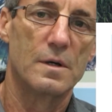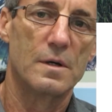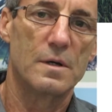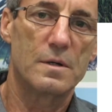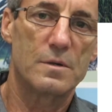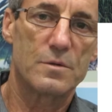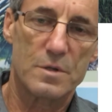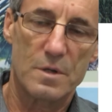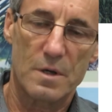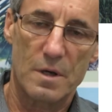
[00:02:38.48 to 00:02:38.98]

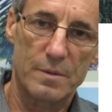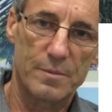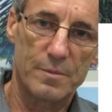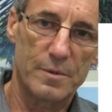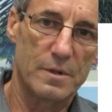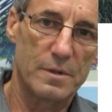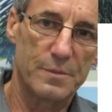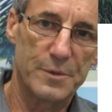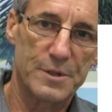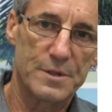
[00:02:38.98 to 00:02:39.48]
and there's an
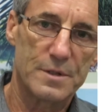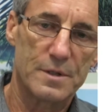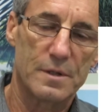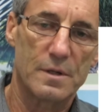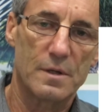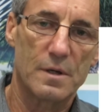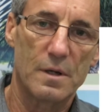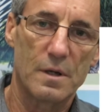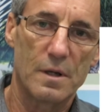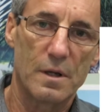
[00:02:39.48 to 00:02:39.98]
upper limit
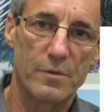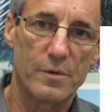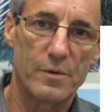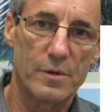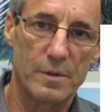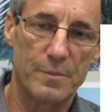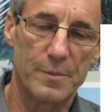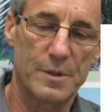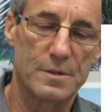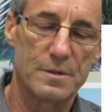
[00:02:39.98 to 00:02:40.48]
and a lower
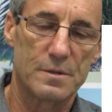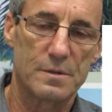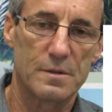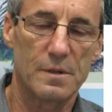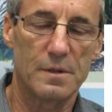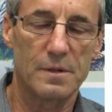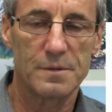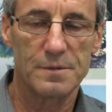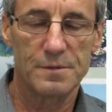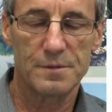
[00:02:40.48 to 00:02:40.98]
limit,
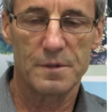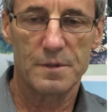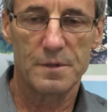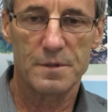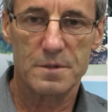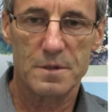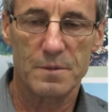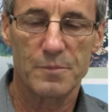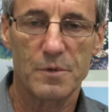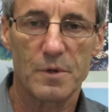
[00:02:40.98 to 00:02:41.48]

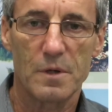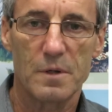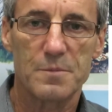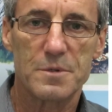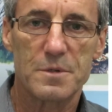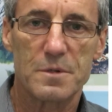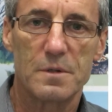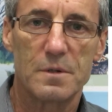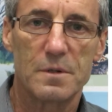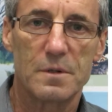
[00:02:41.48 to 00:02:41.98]
and
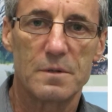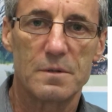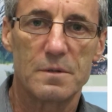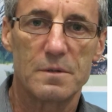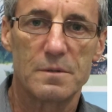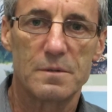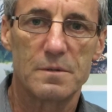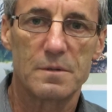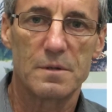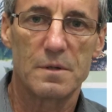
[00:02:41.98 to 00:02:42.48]
sometimes the
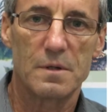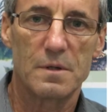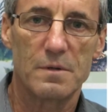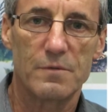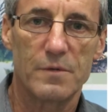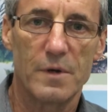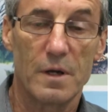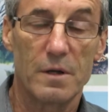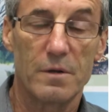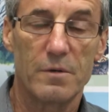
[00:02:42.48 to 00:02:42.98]

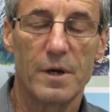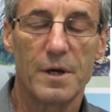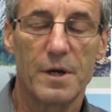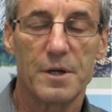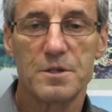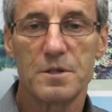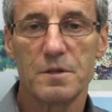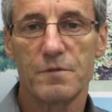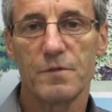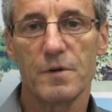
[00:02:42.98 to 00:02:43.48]
value
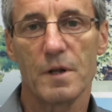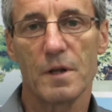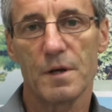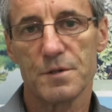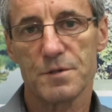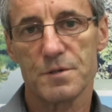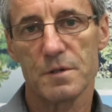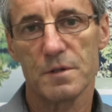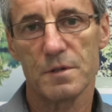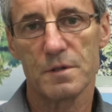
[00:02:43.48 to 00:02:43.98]
actually fell
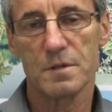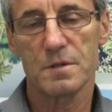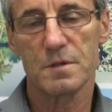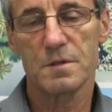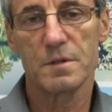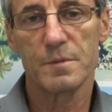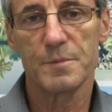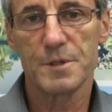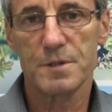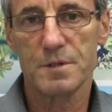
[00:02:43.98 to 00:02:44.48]
outside
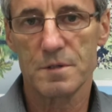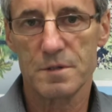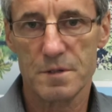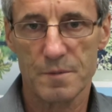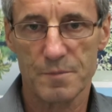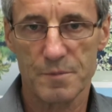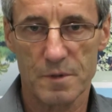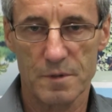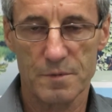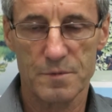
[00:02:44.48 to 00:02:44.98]
those limits and
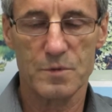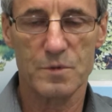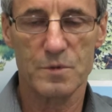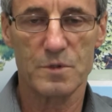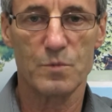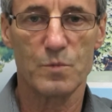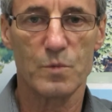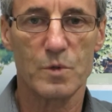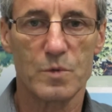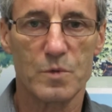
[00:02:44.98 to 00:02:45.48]
sometimes
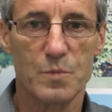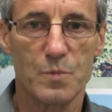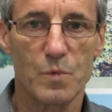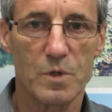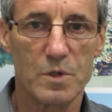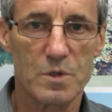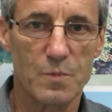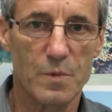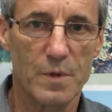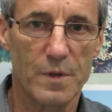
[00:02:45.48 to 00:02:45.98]
it was
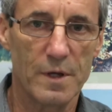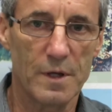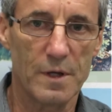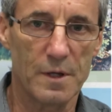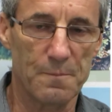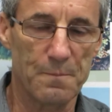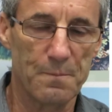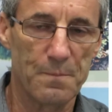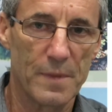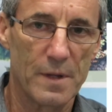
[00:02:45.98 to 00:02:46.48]
within.